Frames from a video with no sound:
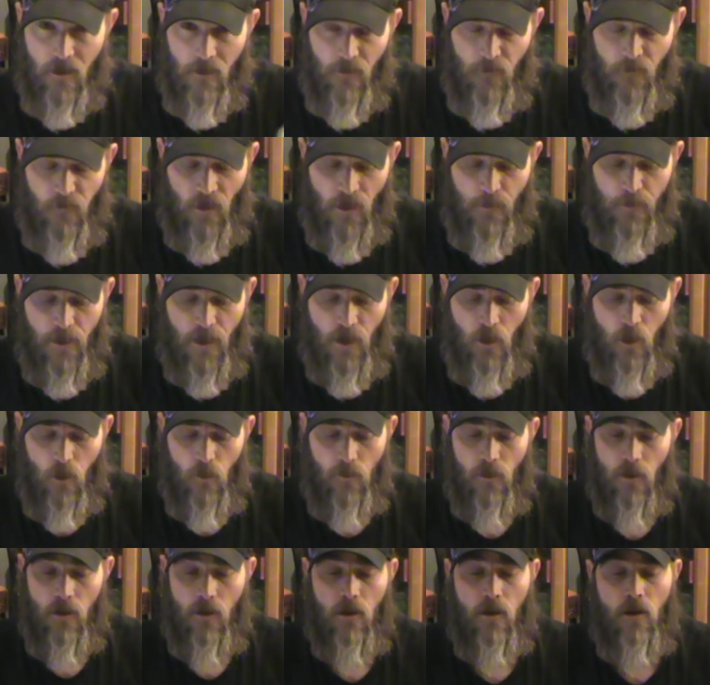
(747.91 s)
flip it
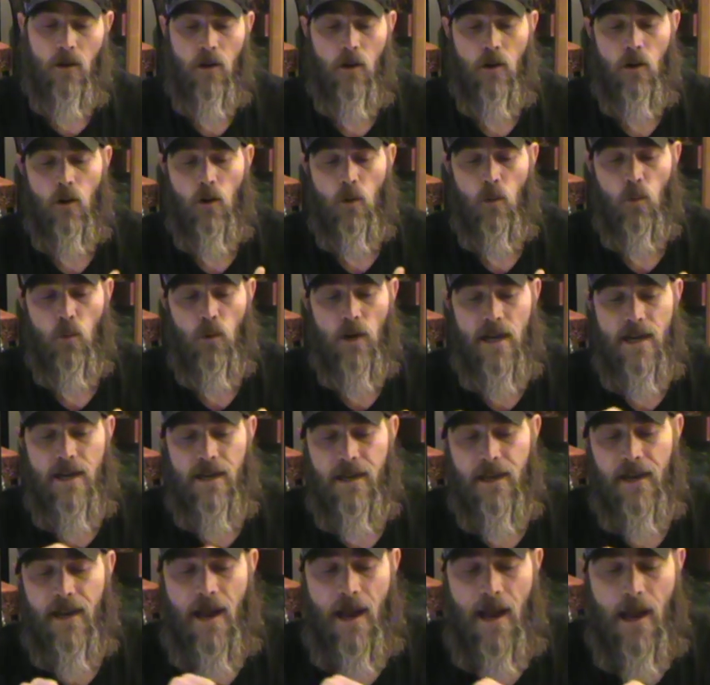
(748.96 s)
over, read
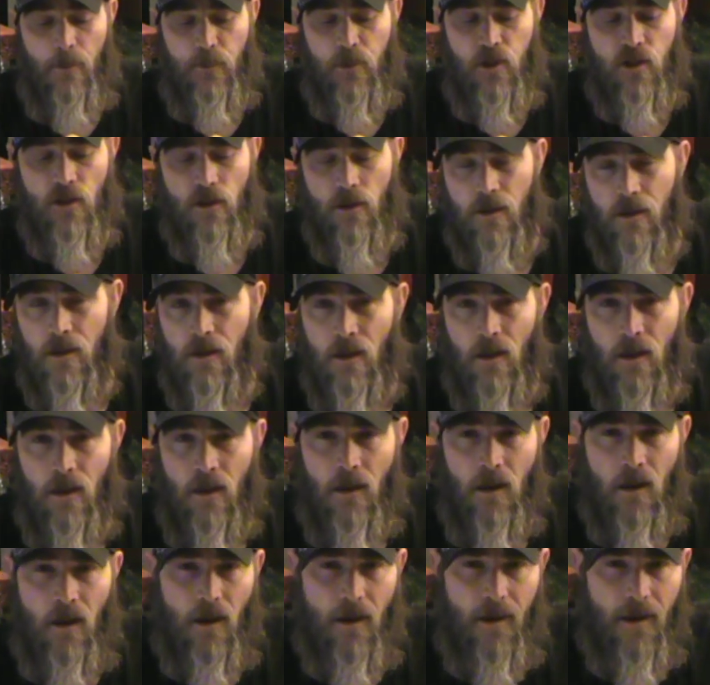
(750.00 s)
the caption,
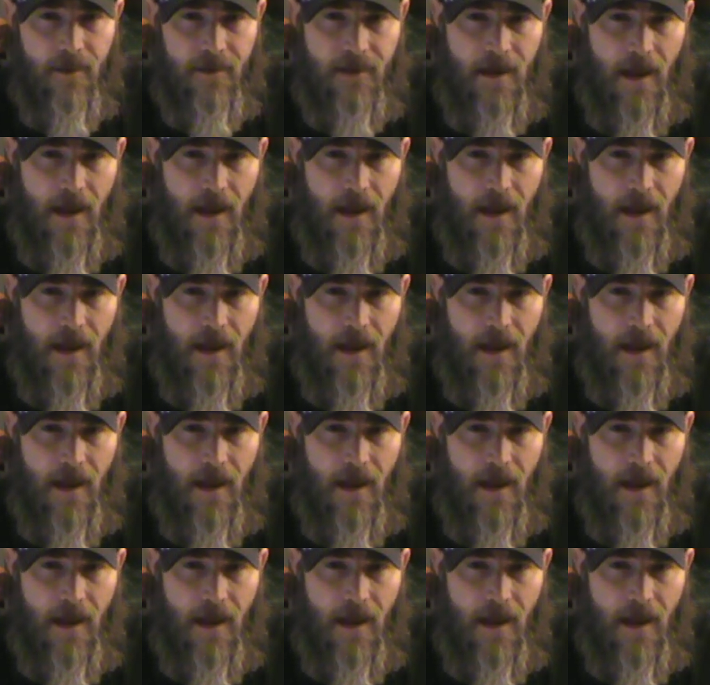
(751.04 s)
and at